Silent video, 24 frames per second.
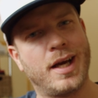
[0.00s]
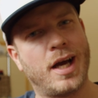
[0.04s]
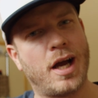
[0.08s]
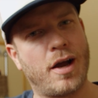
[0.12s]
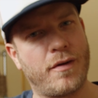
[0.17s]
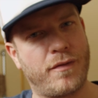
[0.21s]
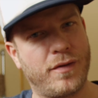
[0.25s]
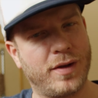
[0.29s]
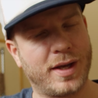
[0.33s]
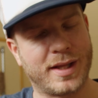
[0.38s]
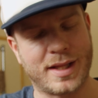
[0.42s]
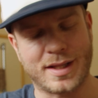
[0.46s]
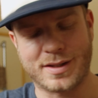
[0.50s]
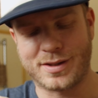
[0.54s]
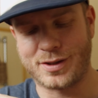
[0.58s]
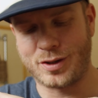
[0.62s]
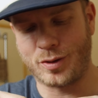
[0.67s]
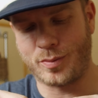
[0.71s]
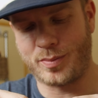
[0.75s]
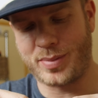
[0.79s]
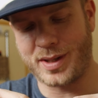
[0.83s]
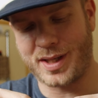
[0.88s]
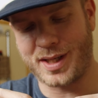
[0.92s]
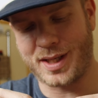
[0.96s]
I feel like that's
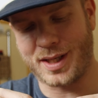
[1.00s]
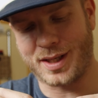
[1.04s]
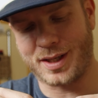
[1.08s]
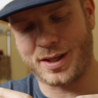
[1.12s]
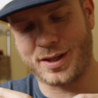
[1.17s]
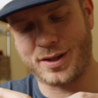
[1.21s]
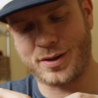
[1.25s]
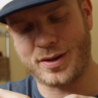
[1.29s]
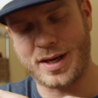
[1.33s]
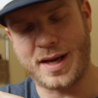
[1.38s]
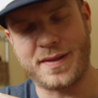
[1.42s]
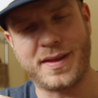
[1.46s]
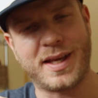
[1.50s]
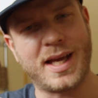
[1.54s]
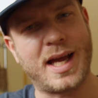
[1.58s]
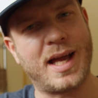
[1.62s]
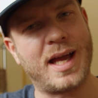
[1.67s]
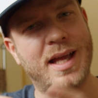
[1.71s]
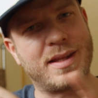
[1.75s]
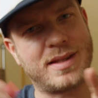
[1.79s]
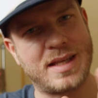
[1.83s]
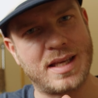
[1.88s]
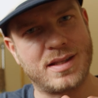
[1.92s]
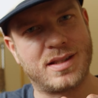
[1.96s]
too big, I
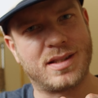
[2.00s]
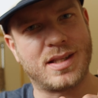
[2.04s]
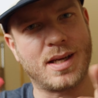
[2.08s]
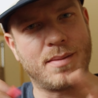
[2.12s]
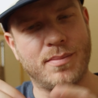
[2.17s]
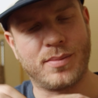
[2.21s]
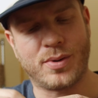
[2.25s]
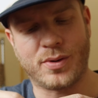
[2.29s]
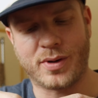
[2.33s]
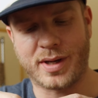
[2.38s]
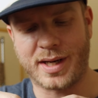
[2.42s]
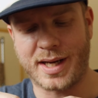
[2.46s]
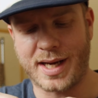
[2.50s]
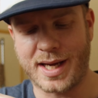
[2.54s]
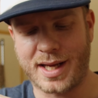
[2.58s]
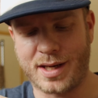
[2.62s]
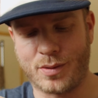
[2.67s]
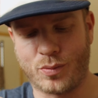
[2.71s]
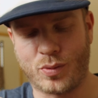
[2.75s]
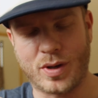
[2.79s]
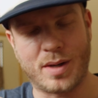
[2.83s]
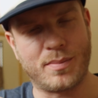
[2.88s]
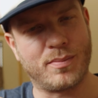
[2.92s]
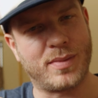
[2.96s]
think at some point I had
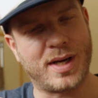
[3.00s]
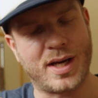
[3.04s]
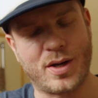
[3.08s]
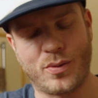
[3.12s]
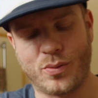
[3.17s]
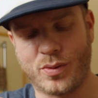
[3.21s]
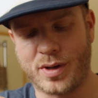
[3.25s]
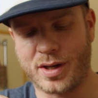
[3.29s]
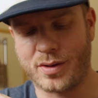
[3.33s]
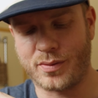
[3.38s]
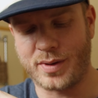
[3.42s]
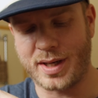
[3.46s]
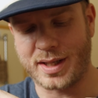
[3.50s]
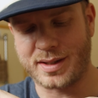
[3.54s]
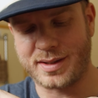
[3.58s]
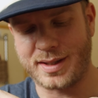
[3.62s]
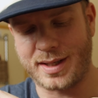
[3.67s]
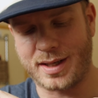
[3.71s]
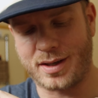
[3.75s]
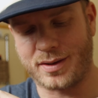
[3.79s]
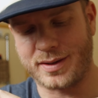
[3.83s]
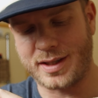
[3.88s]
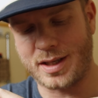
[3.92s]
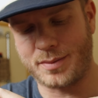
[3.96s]
a 1x1
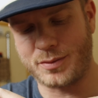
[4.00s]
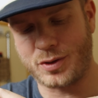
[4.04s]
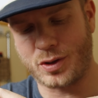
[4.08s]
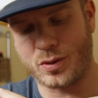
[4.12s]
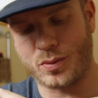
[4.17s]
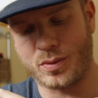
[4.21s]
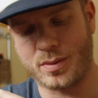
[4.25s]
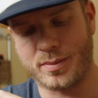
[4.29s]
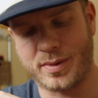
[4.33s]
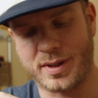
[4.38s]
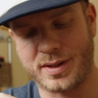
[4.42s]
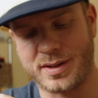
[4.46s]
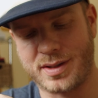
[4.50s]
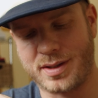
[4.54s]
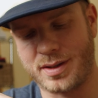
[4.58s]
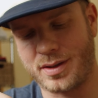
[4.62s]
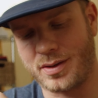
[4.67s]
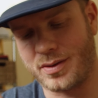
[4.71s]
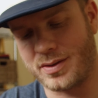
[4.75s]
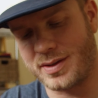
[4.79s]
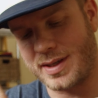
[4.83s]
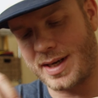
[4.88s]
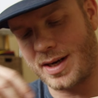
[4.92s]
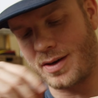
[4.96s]
rectangle. Now I'm doing
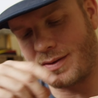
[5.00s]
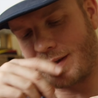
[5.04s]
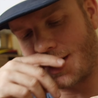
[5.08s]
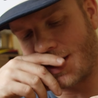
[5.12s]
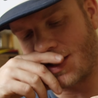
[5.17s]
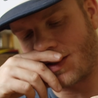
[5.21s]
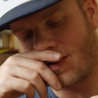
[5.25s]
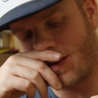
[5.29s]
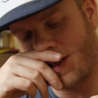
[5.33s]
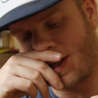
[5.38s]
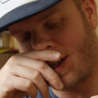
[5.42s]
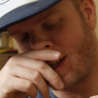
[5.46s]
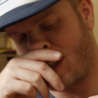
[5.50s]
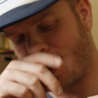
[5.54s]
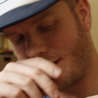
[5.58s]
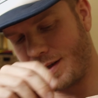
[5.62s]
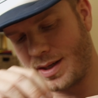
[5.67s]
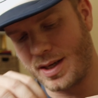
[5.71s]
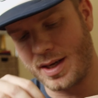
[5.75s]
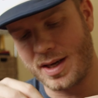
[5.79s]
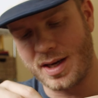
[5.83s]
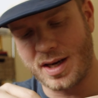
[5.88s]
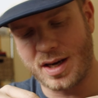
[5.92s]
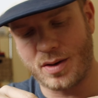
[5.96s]
1x2, so I don't think that's right at all.
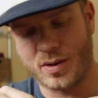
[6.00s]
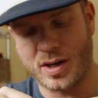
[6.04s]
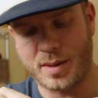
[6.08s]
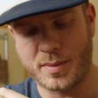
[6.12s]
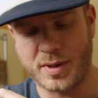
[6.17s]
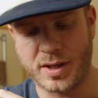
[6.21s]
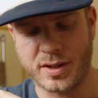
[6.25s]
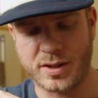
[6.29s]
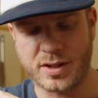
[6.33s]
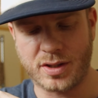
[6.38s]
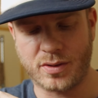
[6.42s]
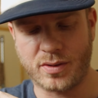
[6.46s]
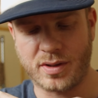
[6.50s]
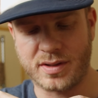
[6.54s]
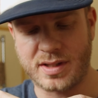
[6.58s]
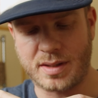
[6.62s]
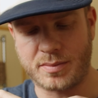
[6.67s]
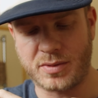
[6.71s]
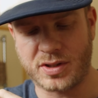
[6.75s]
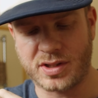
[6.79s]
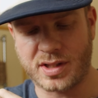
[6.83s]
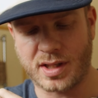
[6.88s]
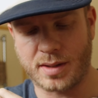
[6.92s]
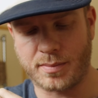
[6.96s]
What I'm gonna do is
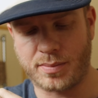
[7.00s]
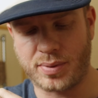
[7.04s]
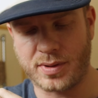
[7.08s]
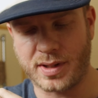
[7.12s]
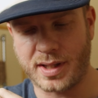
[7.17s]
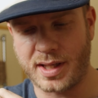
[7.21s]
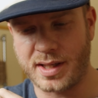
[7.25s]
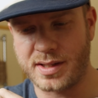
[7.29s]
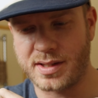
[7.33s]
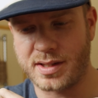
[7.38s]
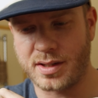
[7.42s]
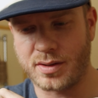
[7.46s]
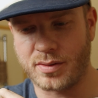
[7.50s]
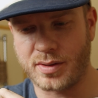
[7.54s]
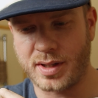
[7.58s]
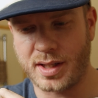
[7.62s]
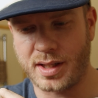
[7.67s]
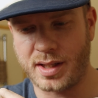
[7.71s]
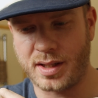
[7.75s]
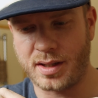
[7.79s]
I'm just gonna place it right